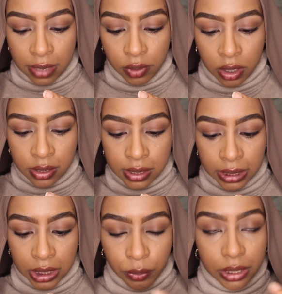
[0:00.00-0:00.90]

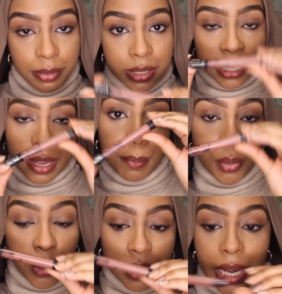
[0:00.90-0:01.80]
Everlasting Liquid Lipstick in
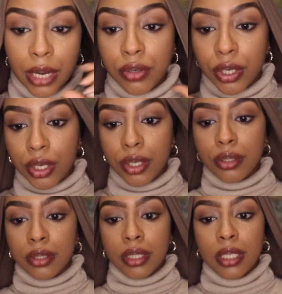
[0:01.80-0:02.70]
Bow and
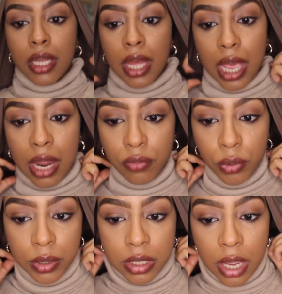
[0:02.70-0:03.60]
Arrow.
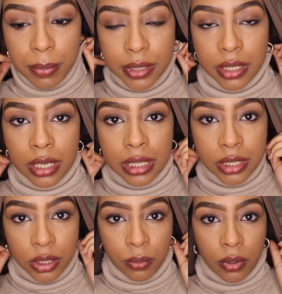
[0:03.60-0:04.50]
Everyone was hyping the
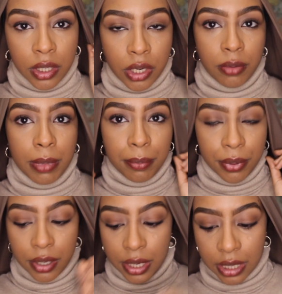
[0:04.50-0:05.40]
Lolita one, I
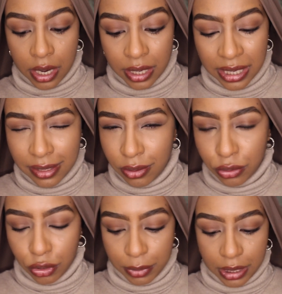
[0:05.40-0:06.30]
remember, and then it didn't
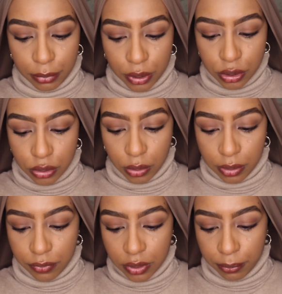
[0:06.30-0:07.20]
suit me that much, so I
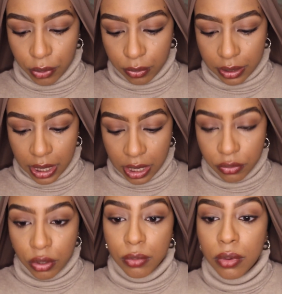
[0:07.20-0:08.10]
went for the Bow and
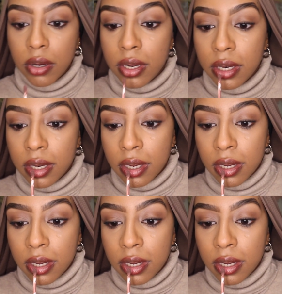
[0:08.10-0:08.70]
Arrow one.